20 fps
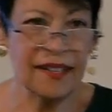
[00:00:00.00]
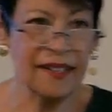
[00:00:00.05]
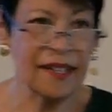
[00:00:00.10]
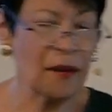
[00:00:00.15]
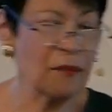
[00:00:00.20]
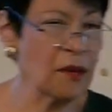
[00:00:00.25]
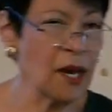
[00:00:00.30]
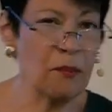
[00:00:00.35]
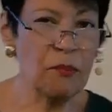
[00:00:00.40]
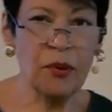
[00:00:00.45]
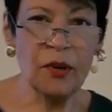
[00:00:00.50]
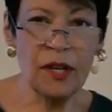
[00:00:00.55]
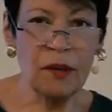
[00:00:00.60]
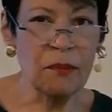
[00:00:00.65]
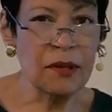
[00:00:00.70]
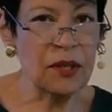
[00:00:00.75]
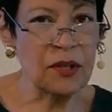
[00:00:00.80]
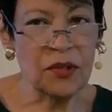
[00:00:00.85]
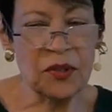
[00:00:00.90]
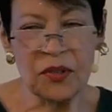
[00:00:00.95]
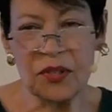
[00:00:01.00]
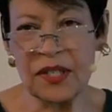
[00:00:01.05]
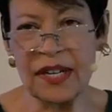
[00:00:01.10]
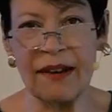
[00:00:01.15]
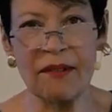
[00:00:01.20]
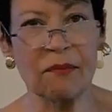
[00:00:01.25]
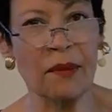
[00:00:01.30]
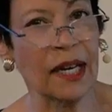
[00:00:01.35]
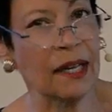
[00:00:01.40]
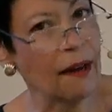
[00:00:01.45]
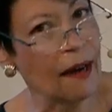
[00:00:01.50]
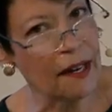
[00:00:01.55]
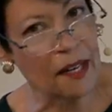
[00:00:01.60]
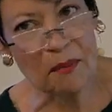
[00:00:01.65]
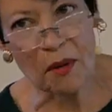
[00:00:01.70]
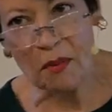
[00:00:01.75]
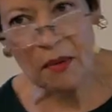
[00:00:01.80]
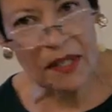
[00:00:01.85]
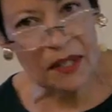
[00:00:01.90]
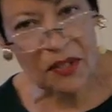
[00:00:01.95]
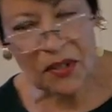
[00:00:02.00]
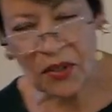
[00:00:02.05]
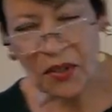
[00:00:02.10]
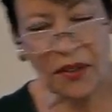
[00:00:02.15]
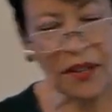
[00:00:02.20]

And I'm not putting ministers down. My God, I'm a minister.